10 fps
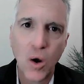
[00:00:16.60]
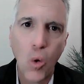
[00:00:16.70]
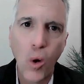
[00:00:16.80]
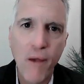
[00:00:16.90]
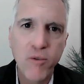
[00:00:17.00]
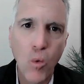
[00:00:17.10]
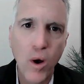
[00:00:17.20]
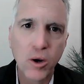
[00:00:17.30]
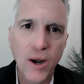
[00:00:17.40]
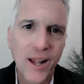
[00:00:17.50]
Or have you
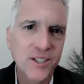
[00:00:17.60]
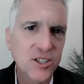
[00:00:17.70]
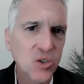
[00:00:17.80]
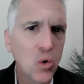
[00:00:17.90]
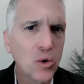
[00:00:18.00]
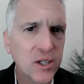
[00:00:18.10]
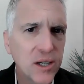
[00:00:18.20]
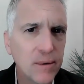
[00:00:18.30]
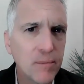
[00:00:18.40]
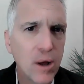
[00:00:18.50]
wondered, as a school
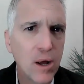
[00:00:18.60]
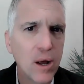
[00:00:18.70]
team,